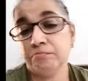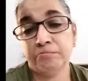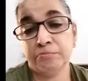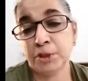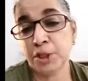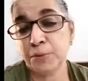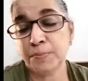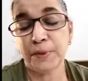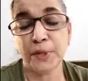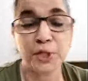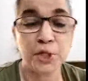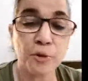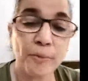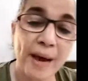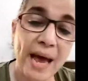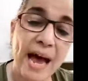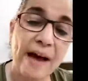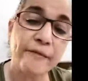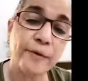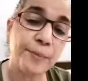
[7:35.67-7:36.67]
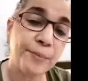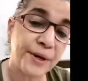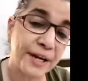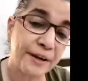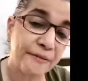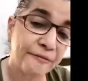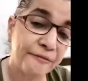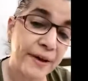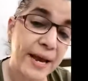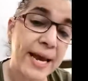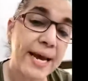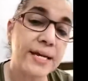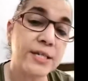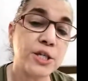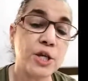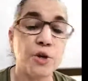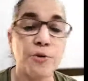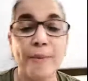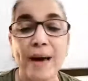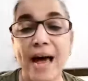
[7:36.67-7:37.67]
just because you may have a pretty face
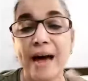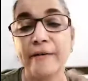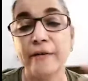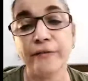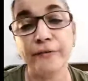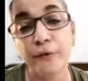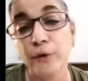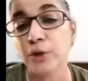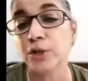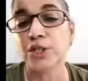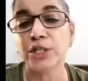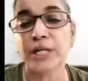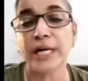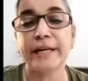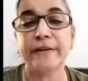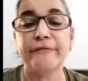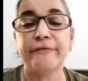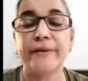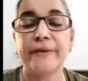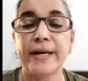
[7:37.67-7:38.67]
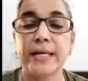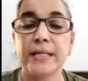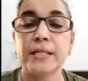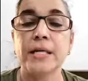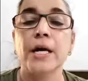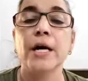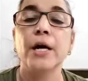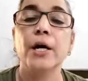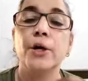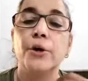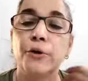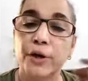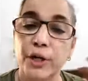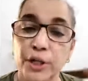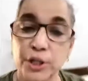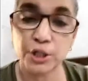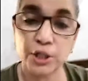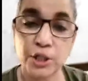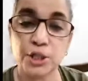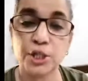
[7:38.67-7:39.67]
or you may have a photogenic face, you
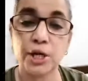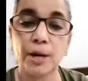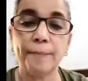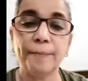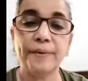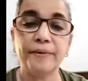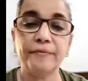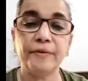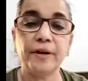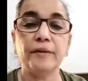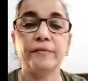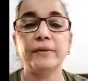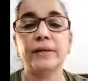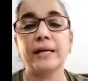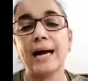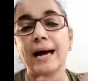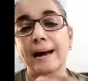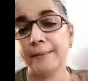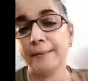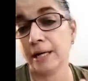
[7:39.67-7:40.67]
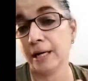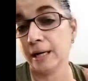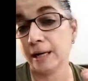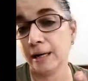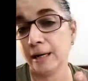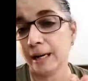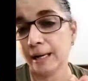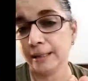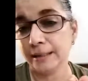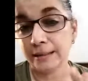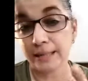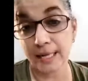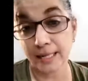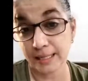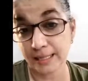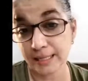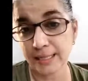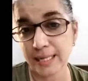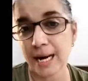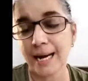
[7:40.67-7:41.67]
can just jump in front of the camera
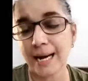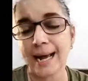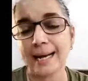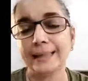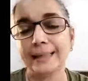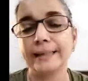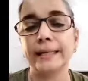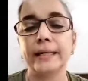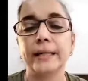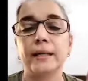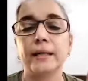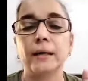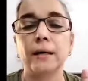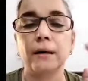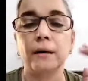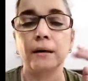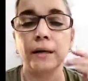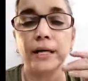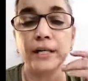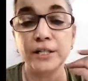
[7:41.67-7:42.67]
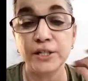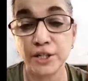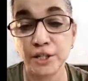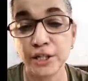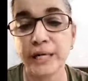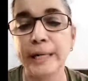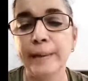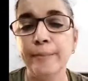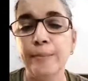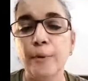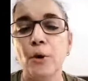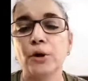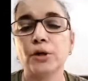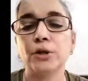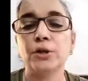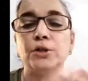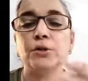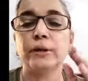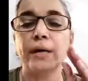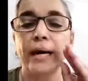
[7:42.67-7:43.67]
and start acting. It's really
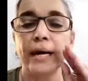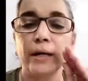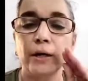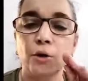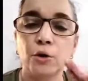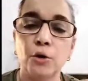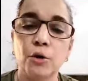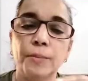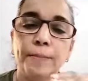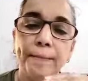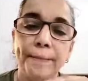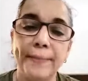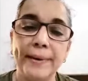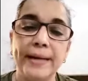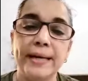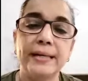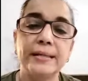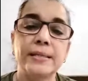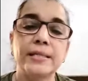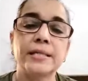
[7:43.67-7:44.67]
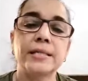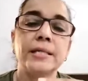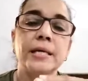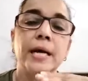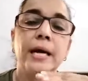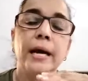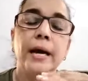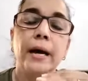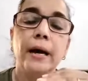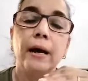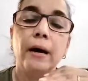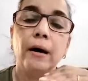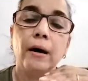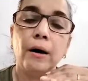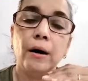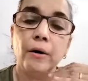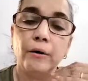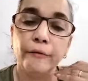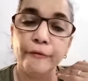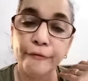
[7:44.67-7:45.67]
important to get a good base
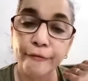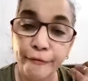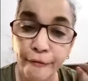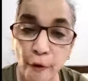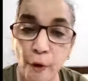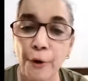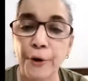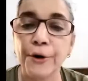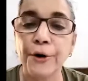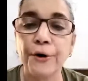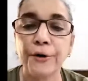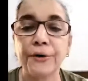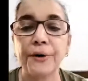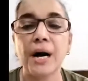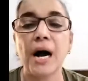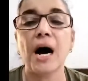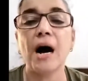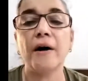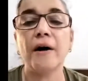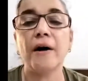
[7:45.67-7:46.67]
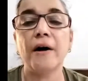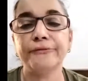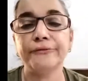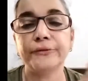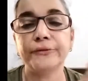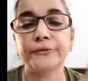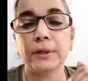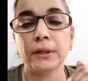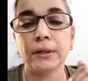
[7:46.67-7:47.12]
for your craft